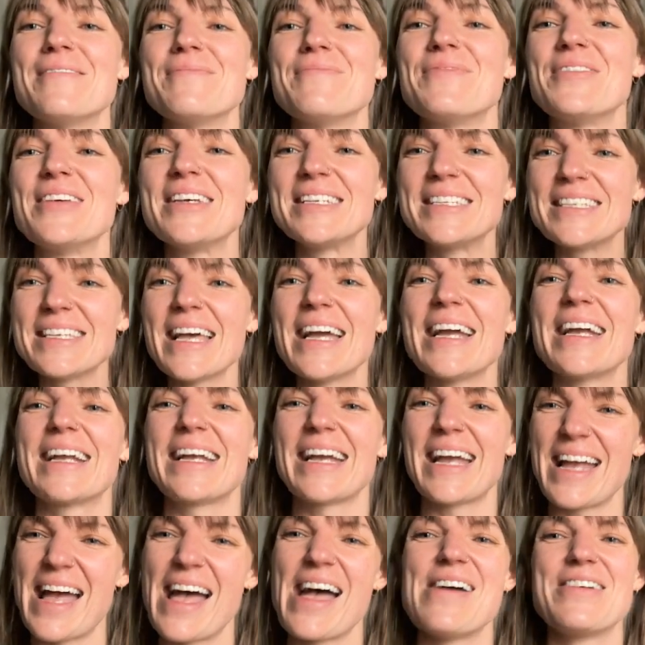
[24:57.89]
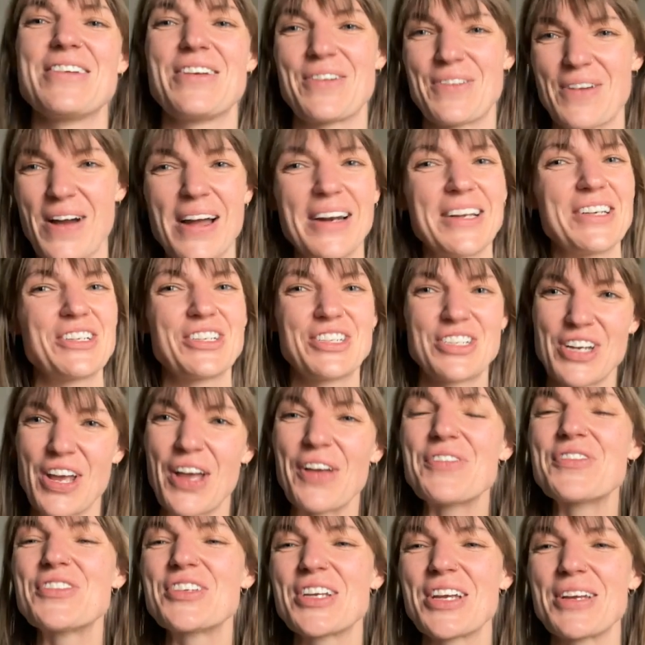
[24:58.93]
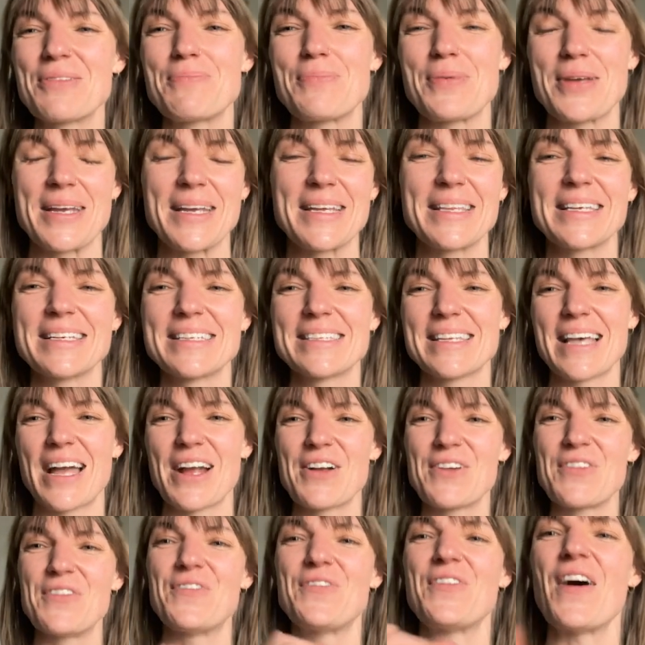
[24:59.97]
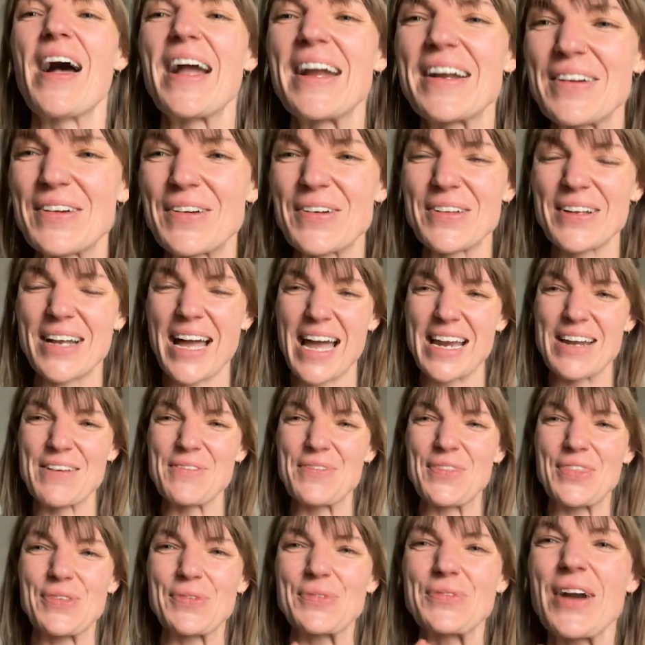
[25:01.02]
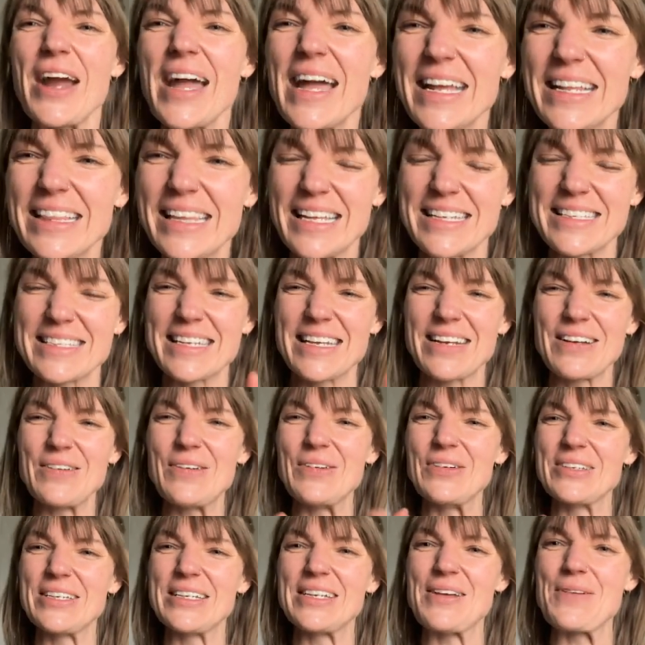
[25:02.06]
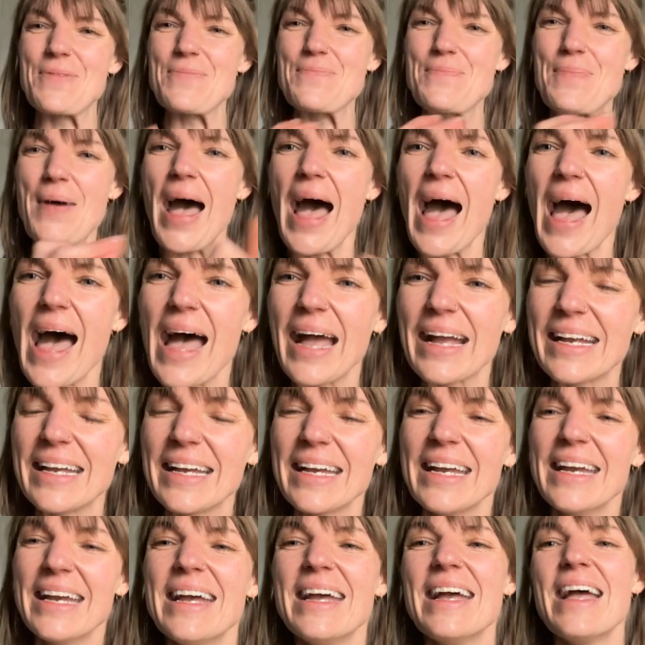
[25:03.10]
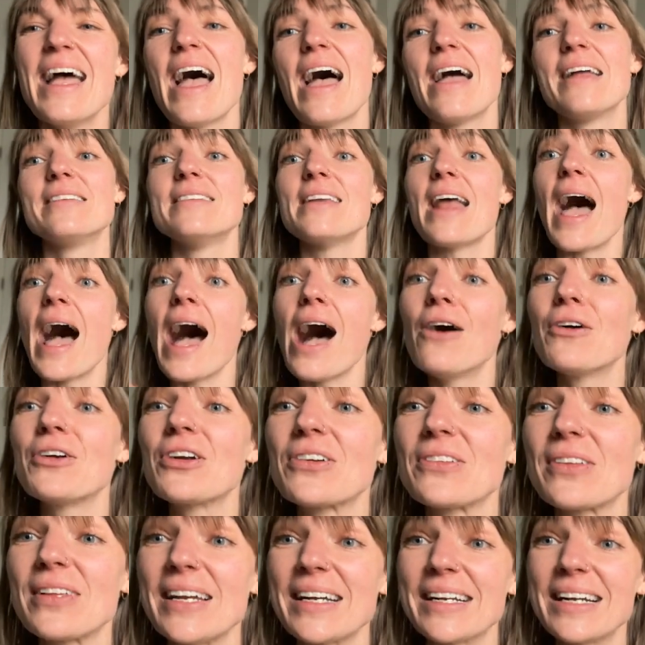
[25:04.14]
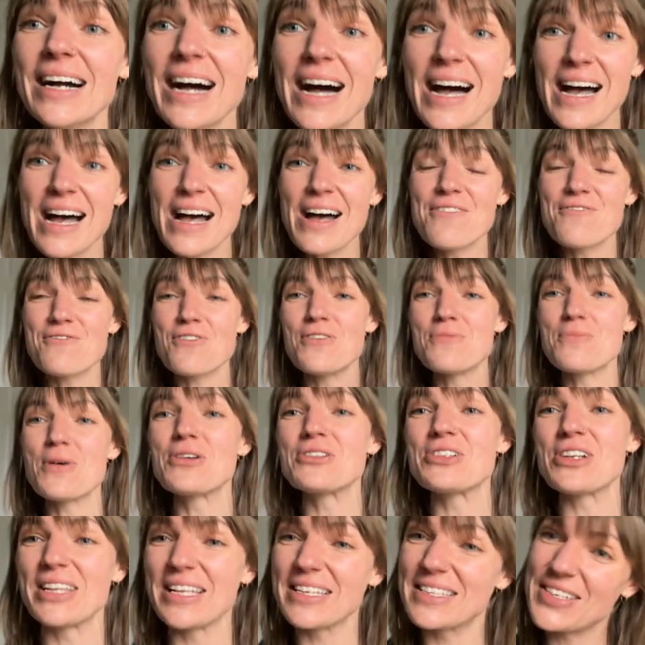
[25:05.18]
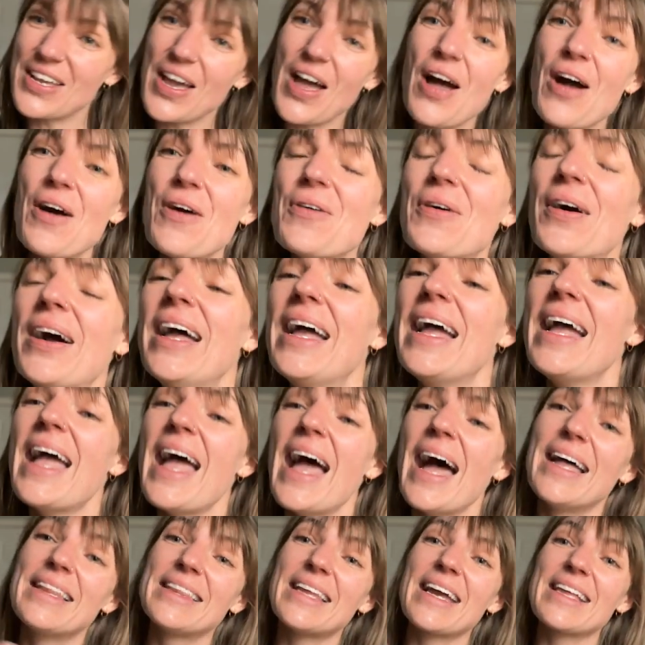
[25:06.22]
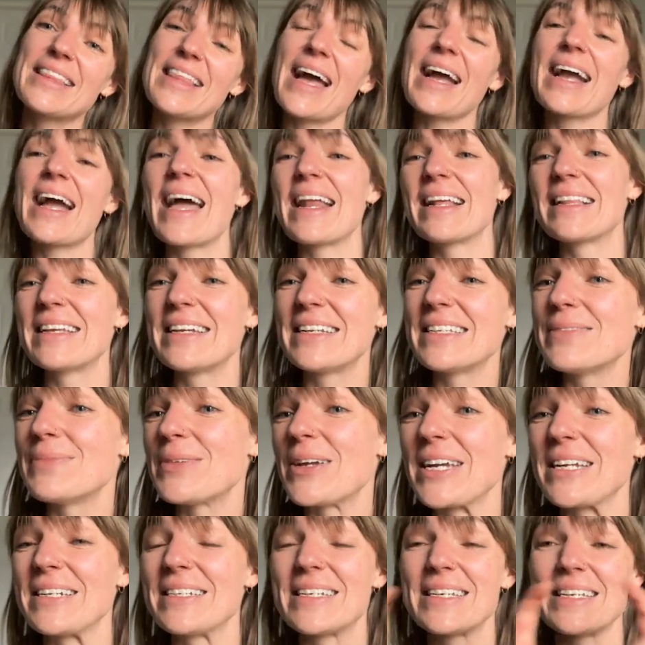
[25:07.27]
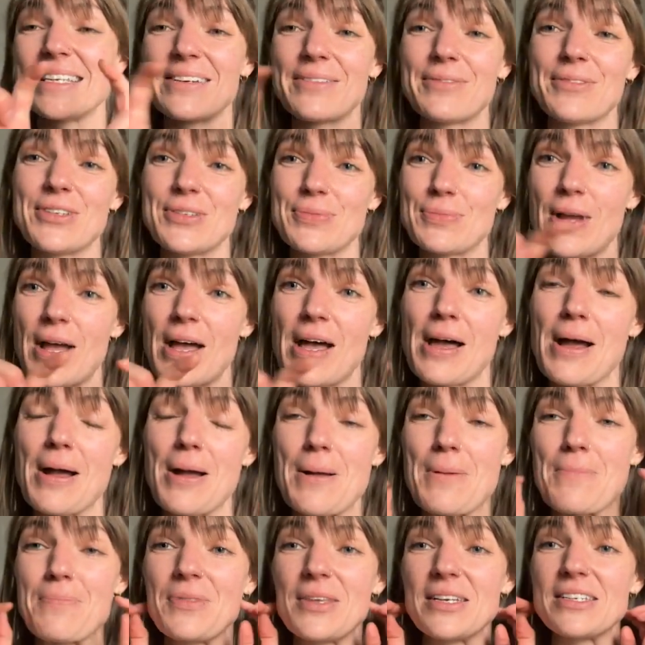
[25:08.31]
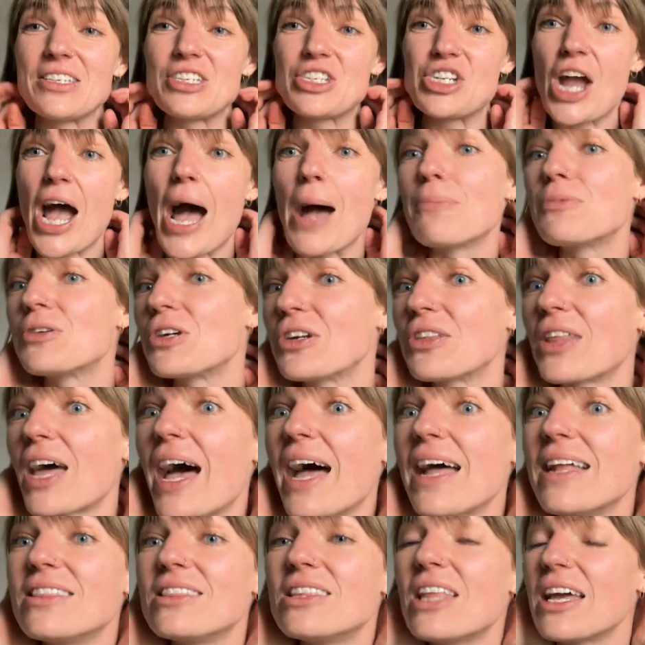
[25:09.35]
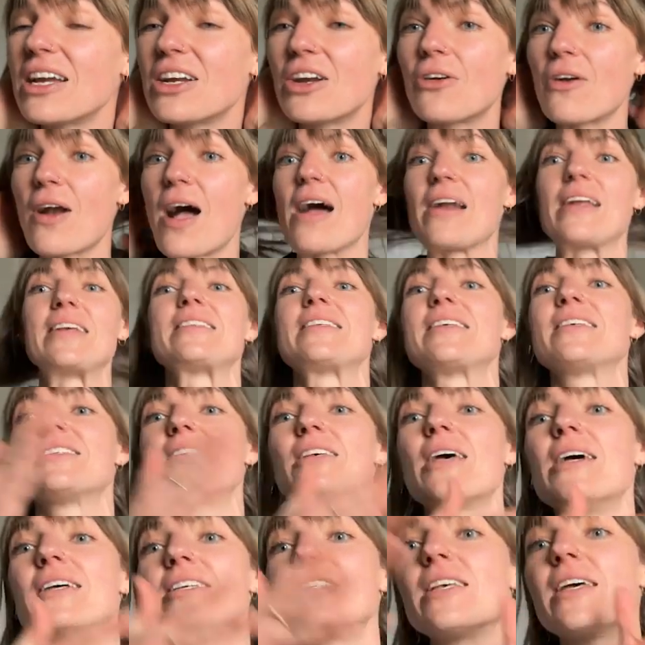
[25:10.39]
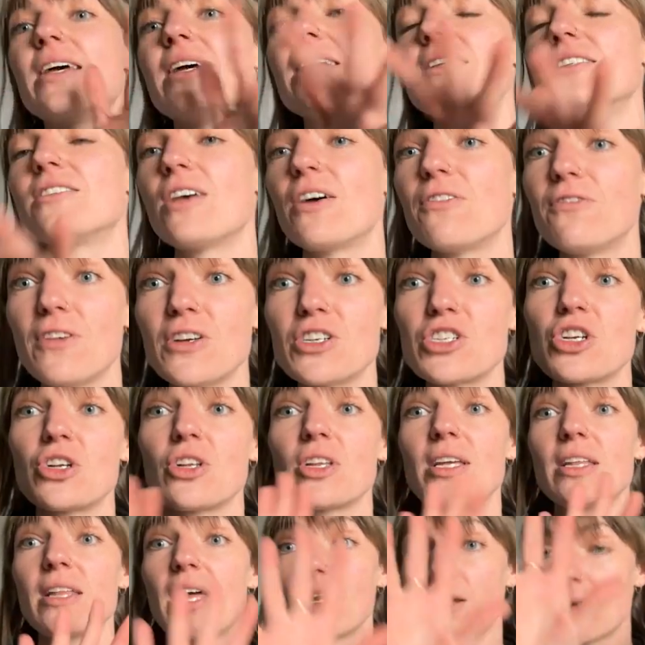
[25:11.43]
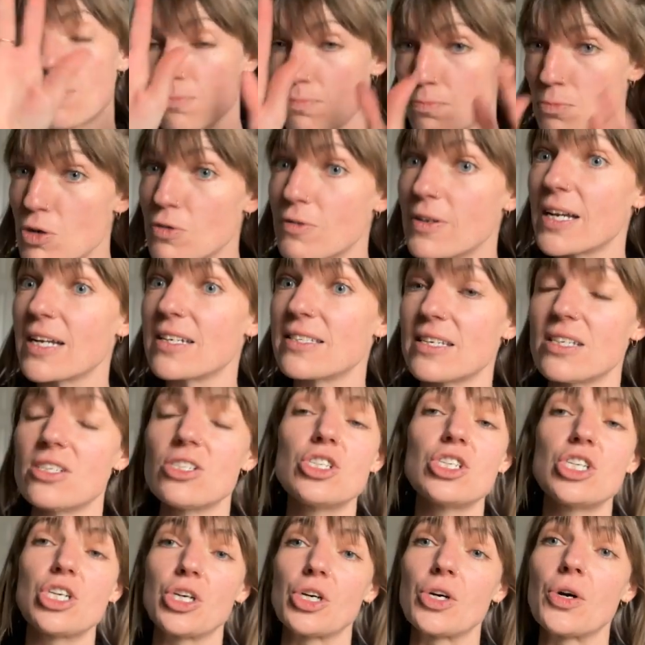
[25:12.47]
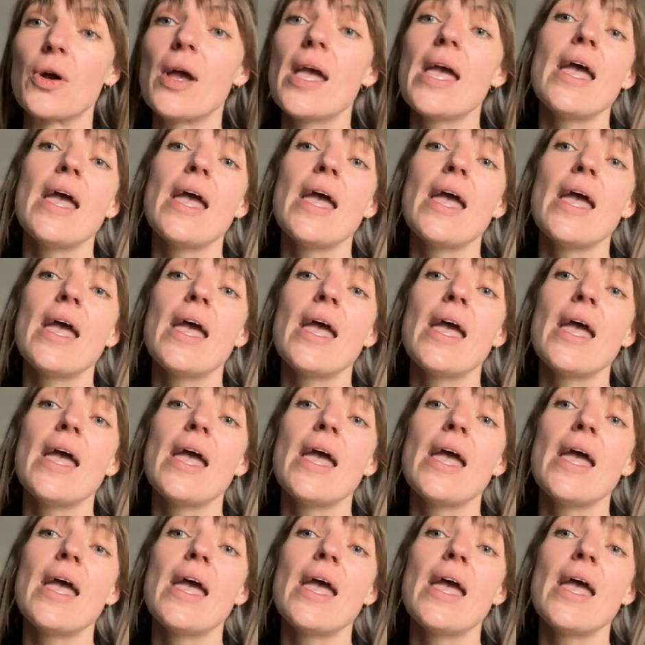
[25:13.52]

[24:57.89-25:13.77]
This like Uranus shift could be this like final kind of thread that's like holding you back, and now you're like, full motion, let's go. And like that kind of leads me into this chapter that Uranus is officially like moving us into,